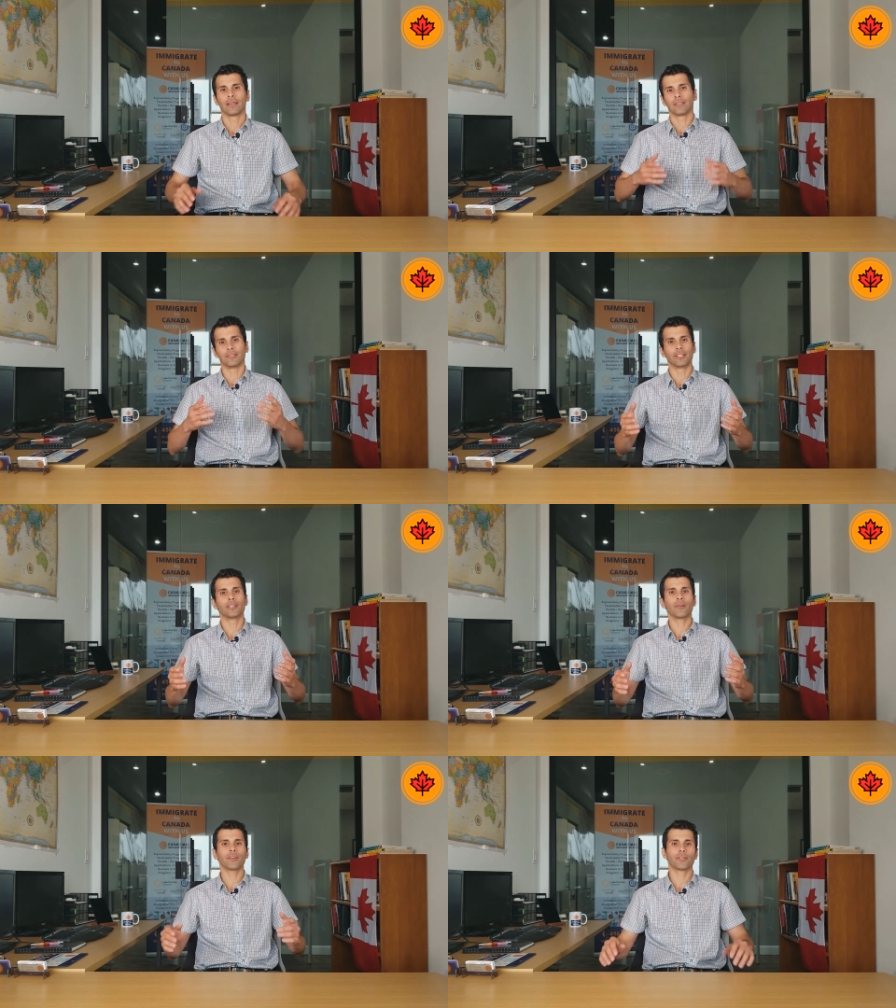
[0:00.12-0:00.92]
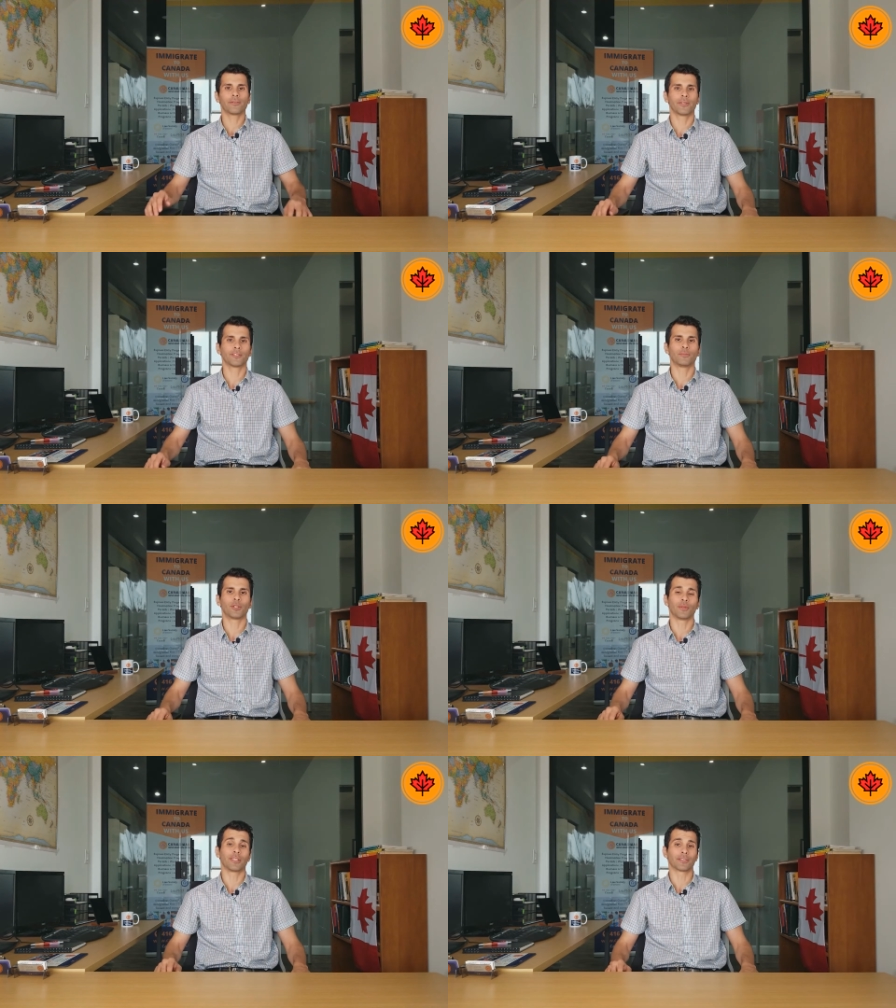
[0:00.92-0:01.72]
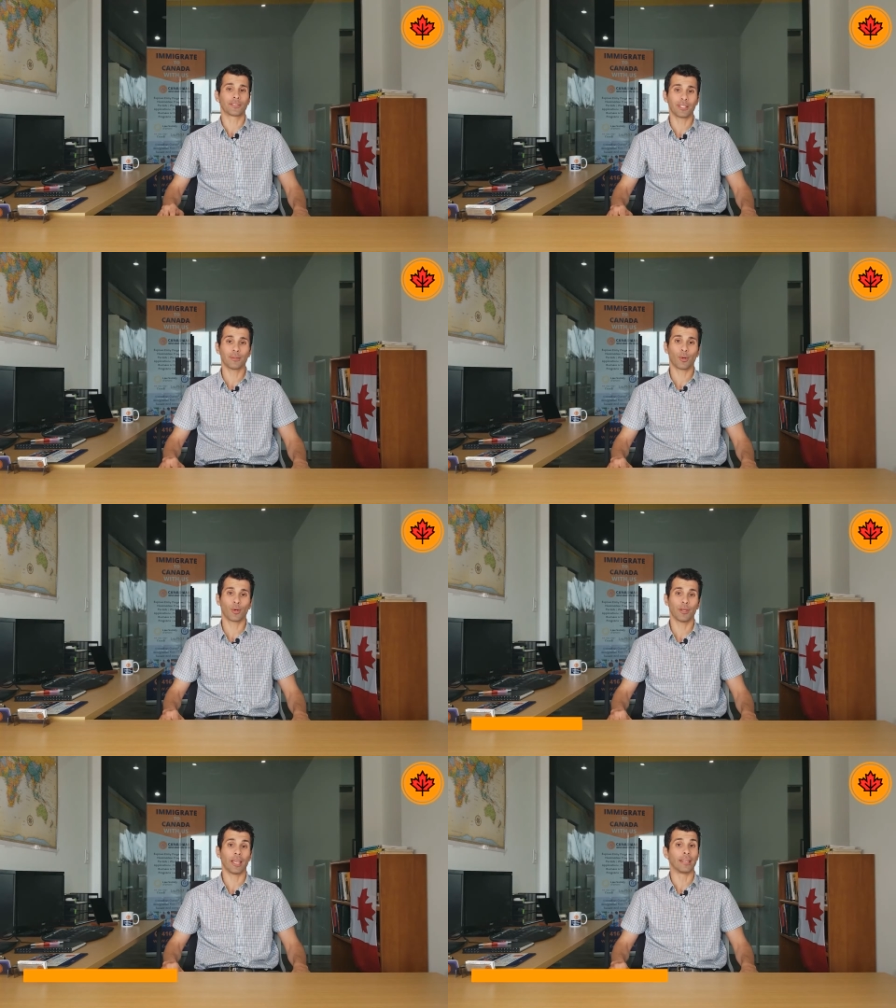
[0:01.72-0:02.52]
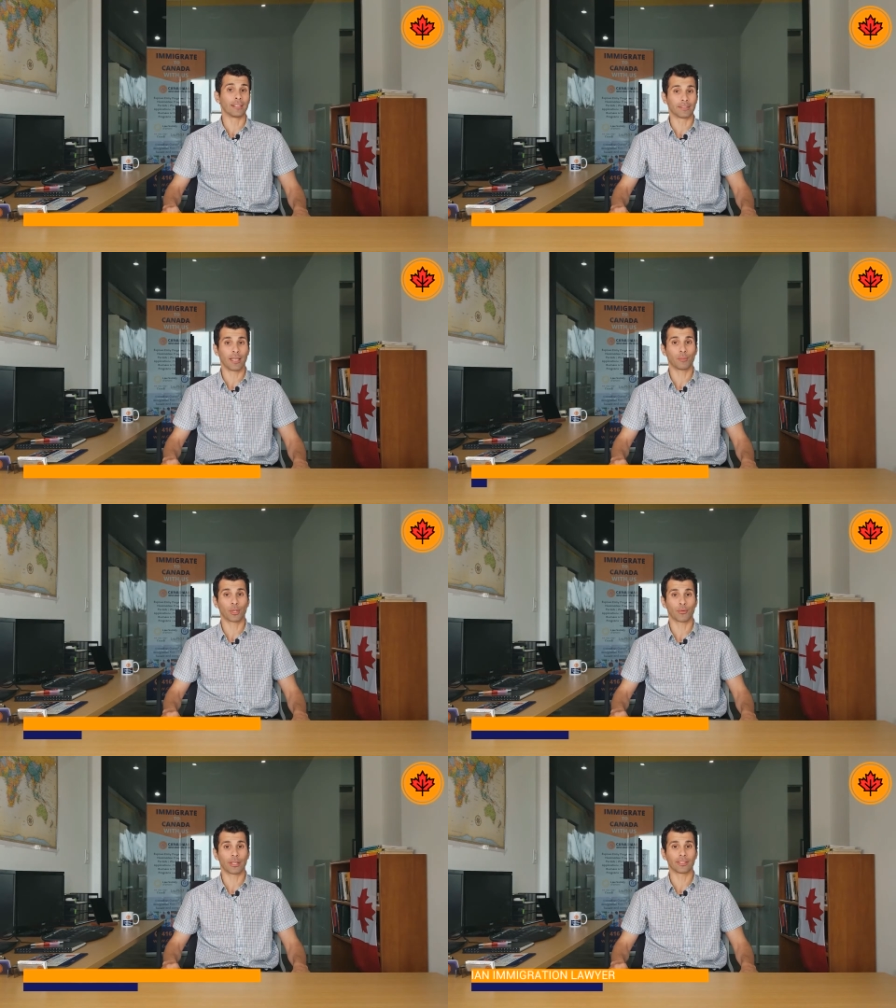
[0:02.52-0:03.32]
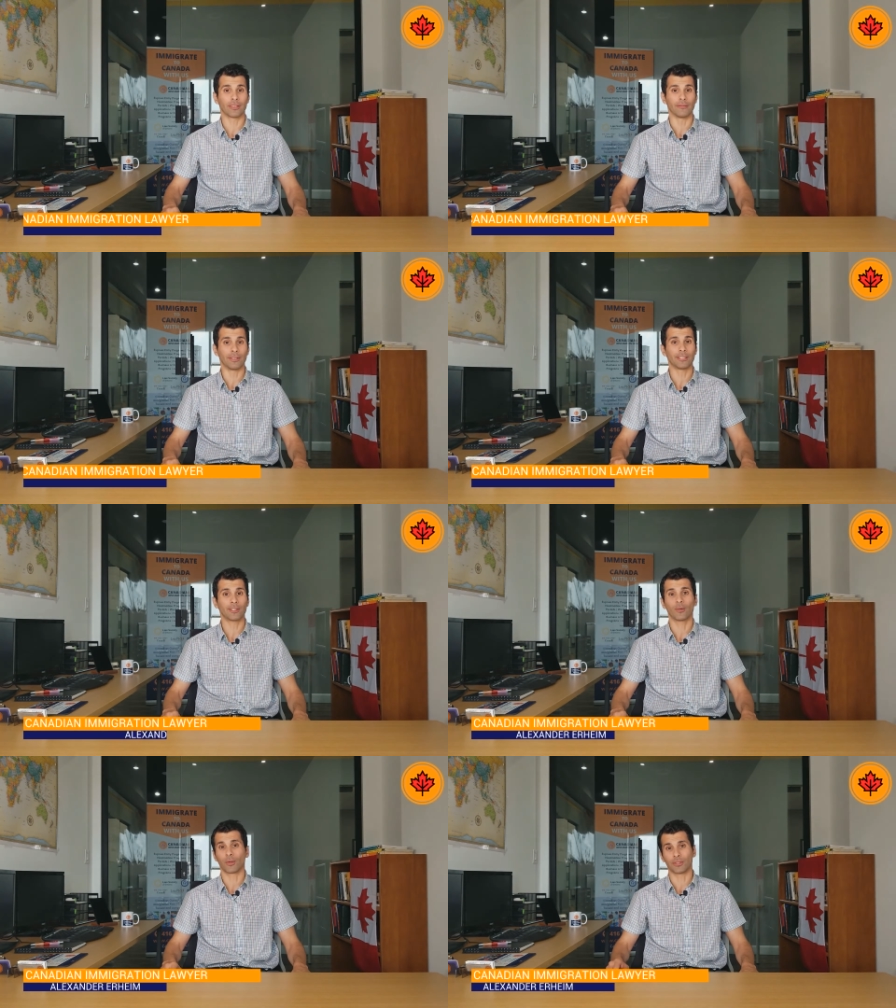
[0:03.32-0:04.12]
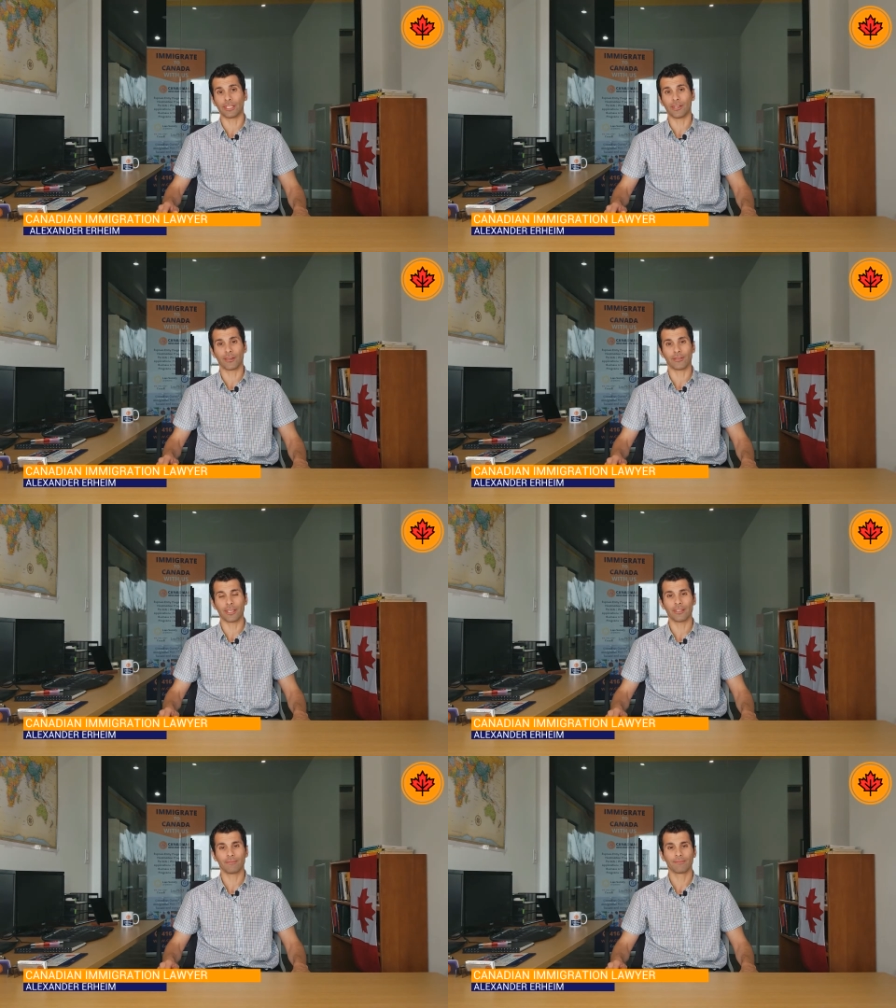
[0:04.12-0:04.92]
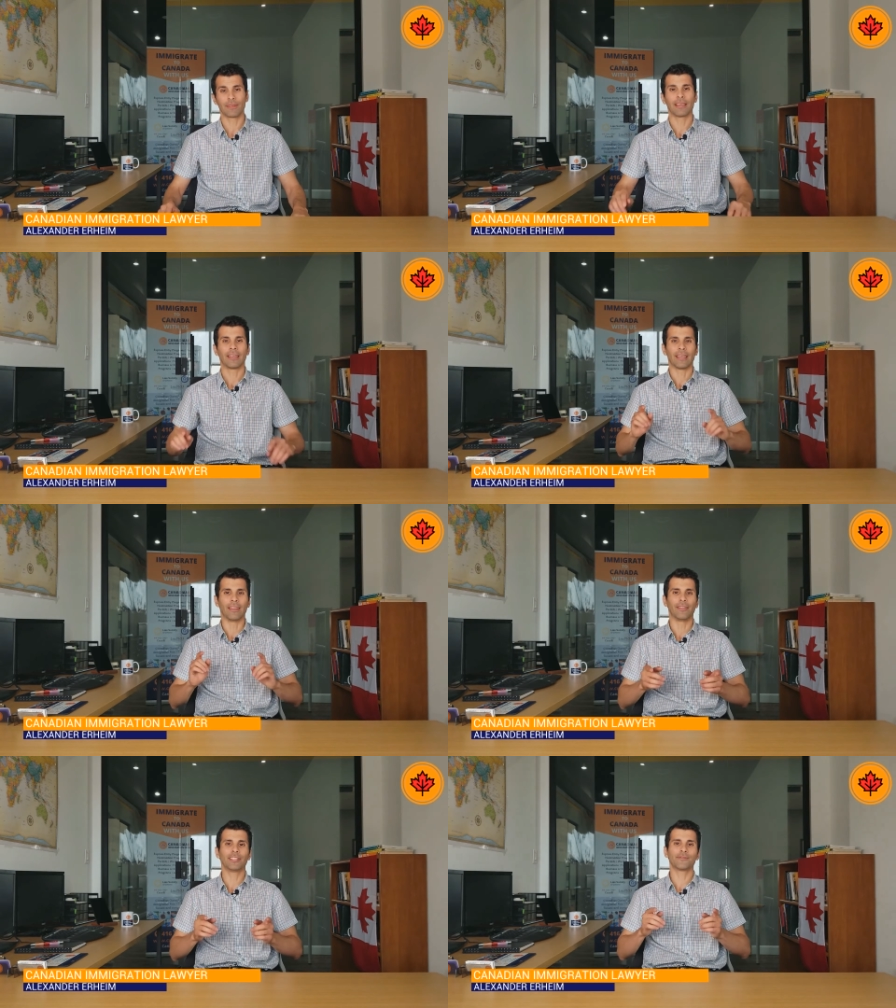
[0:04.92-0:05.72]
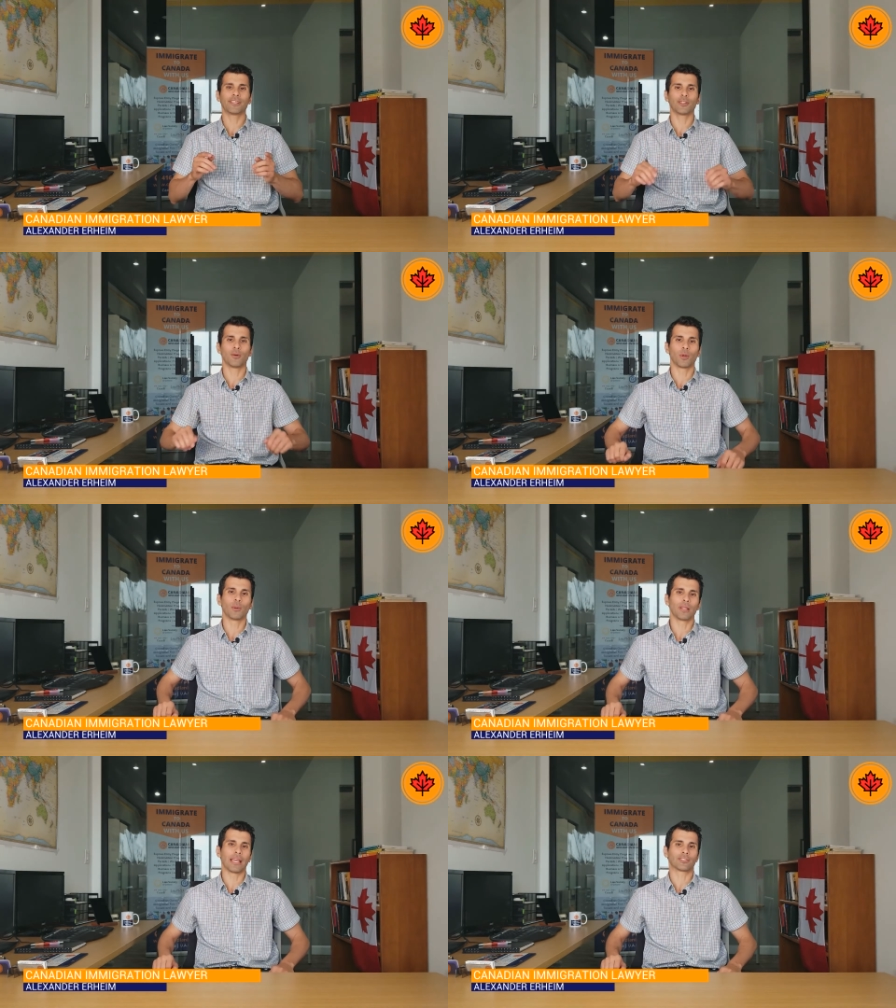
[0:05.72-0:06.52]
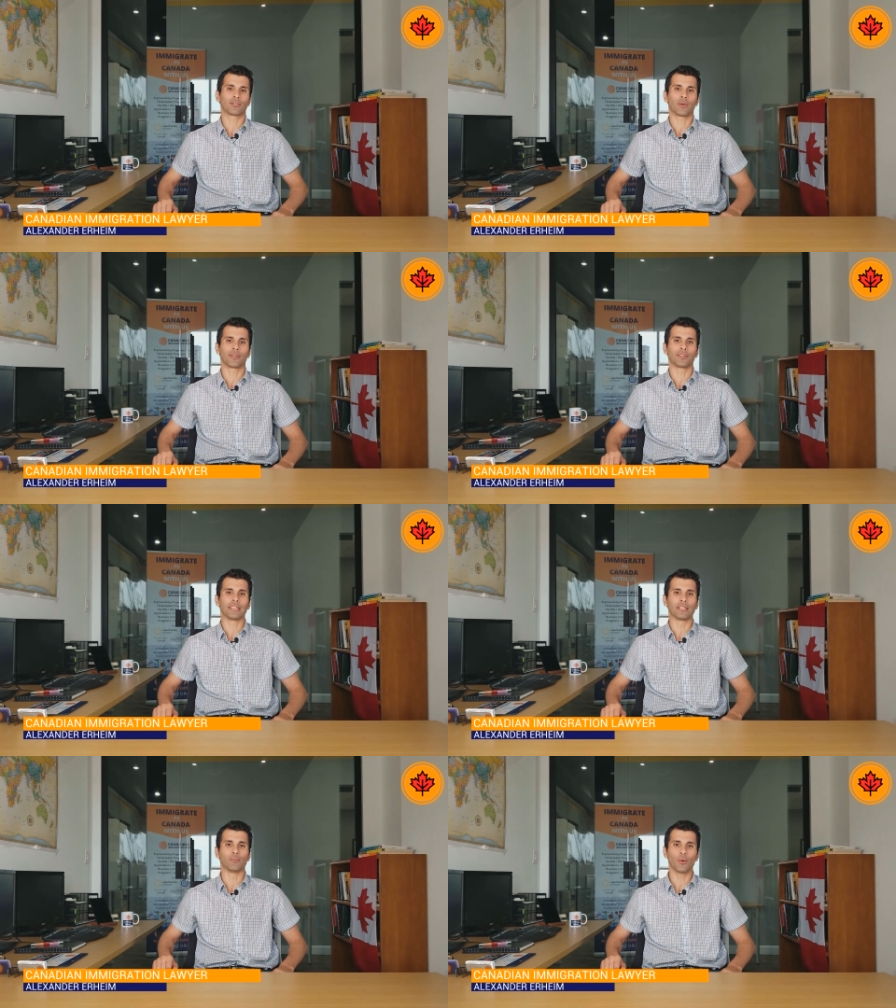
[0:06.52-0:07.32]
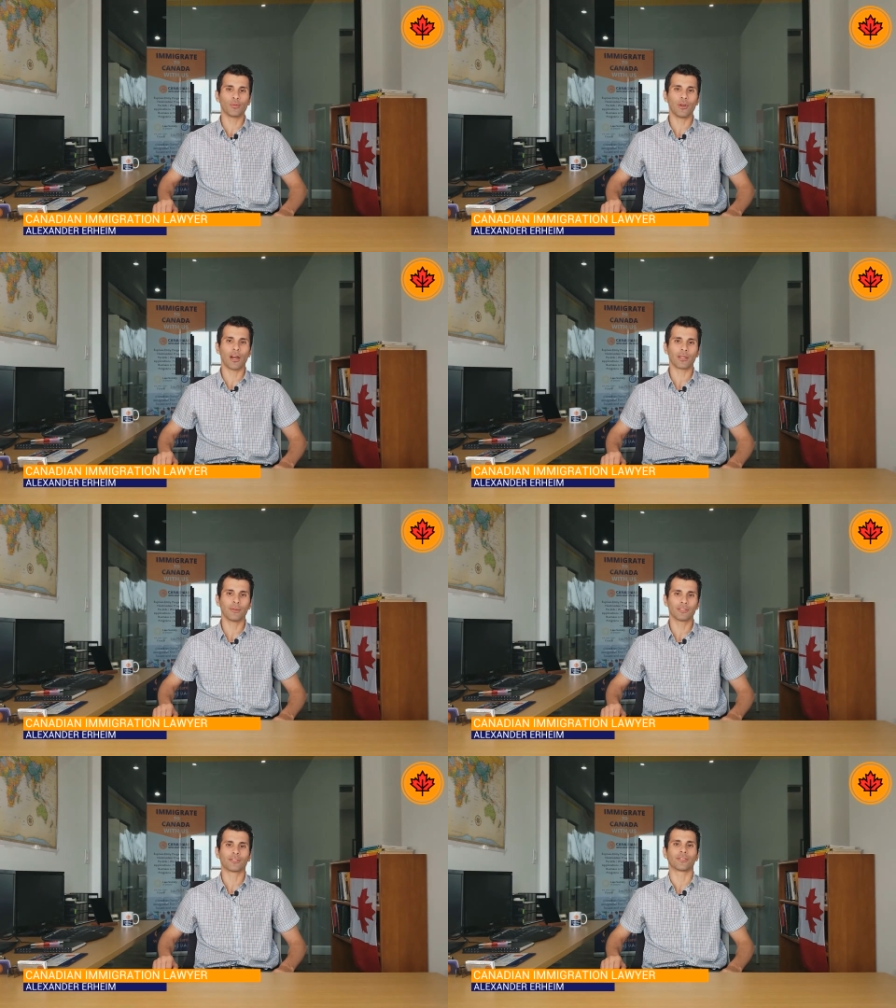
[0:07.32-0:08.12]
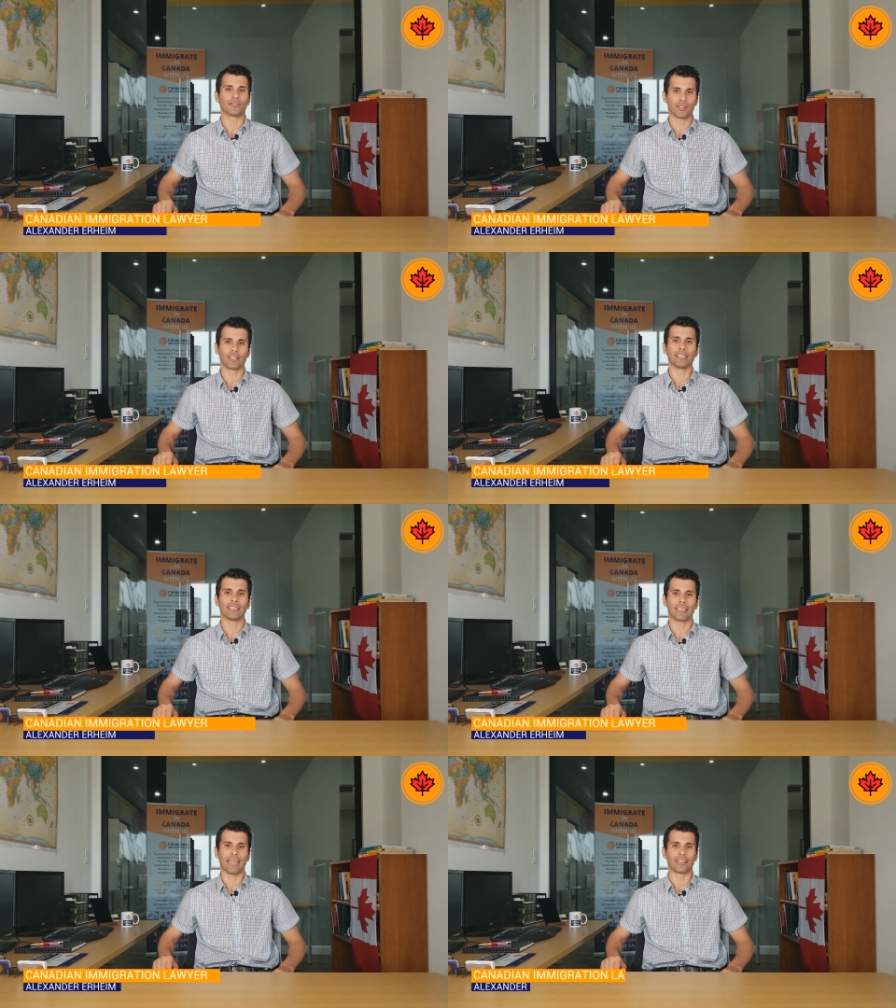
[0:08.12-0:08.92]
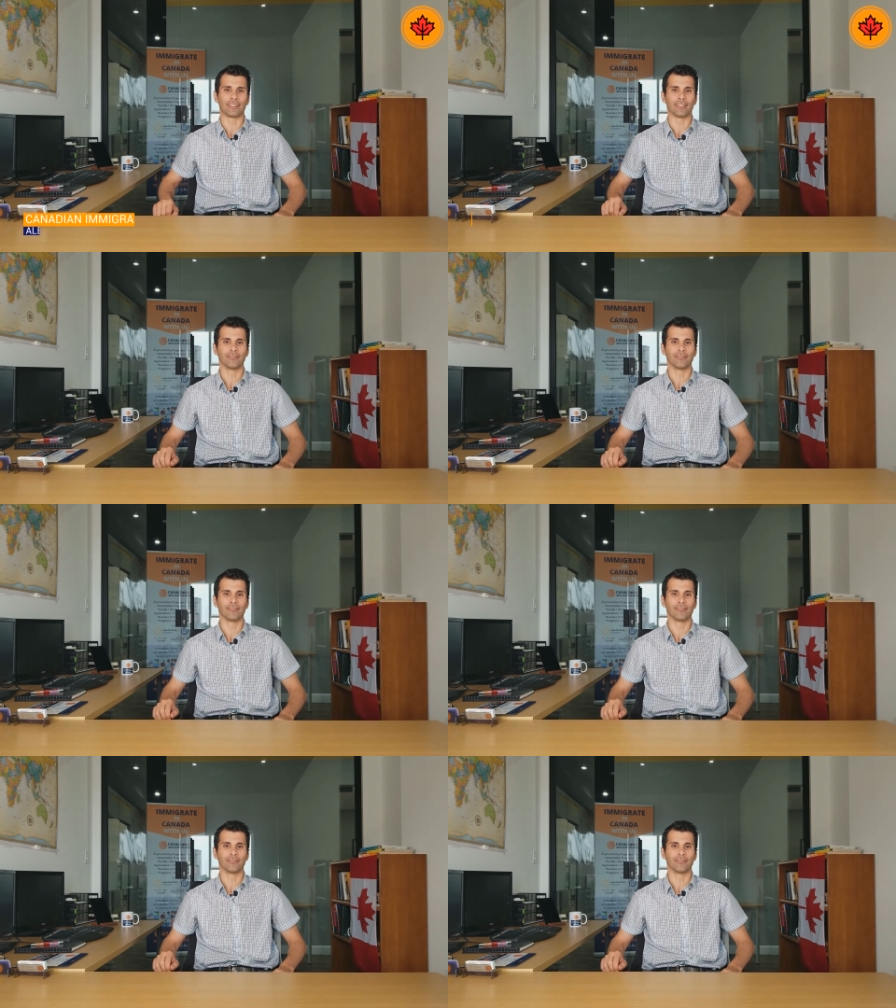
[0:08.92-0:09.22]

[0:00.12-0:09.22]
Do you know the difference between a study permit and a temporary resident visa or TRV? In this video, we will answer whether you need both documents to study in Canada.